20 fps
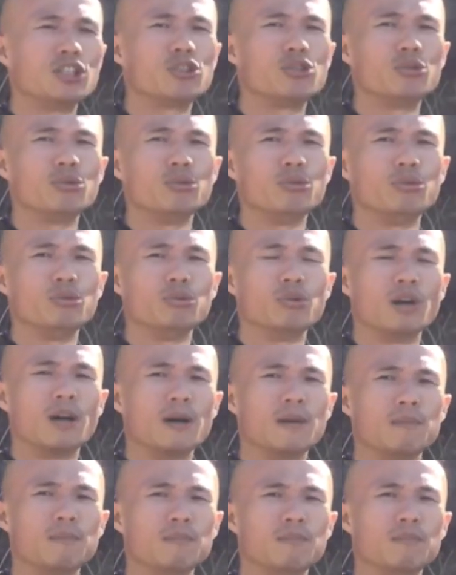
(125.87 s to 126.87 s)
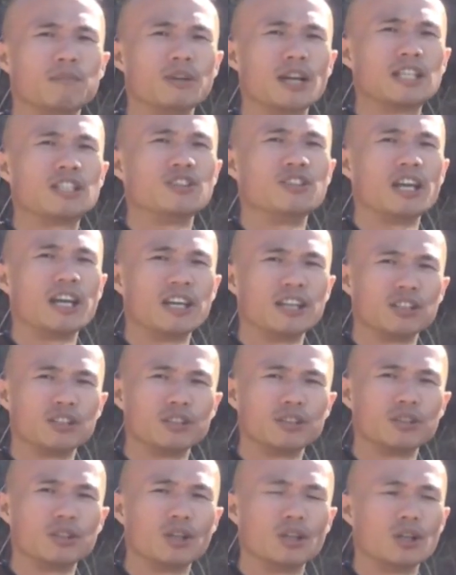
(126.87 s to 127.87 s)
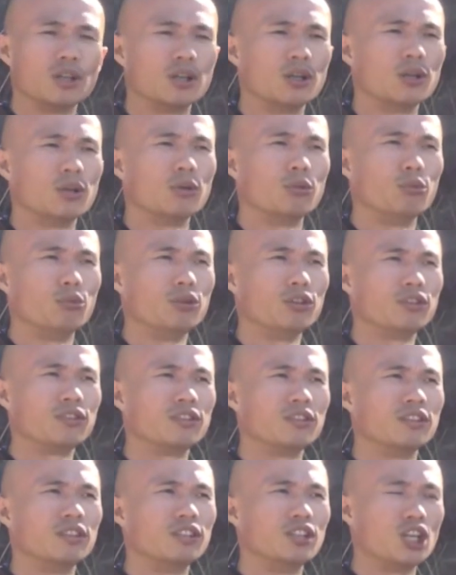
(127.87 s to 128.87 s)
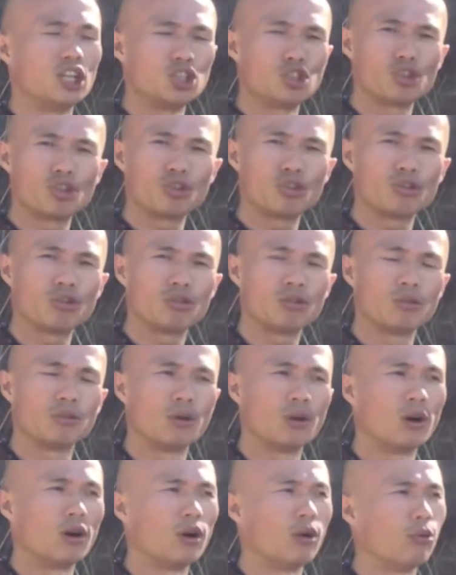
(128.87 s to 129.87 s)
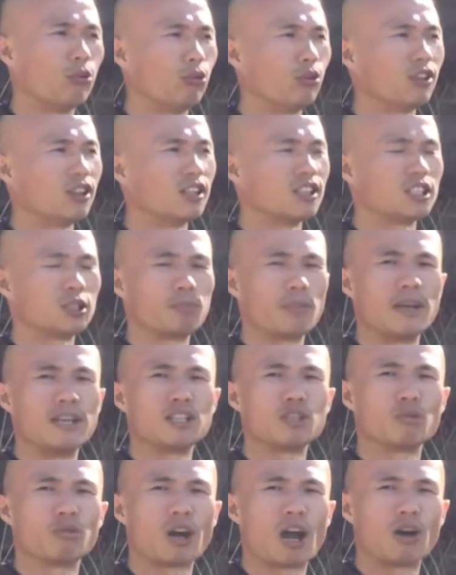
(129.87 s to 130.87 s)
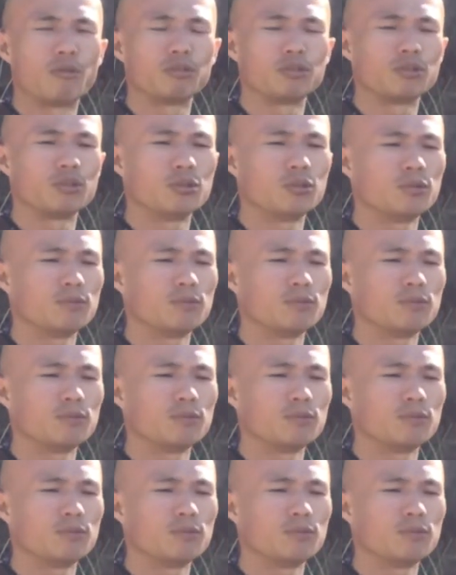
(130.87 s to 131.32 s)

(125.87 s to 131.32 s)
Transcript: to um, resonate uh, with the nature, uh, with the space around you.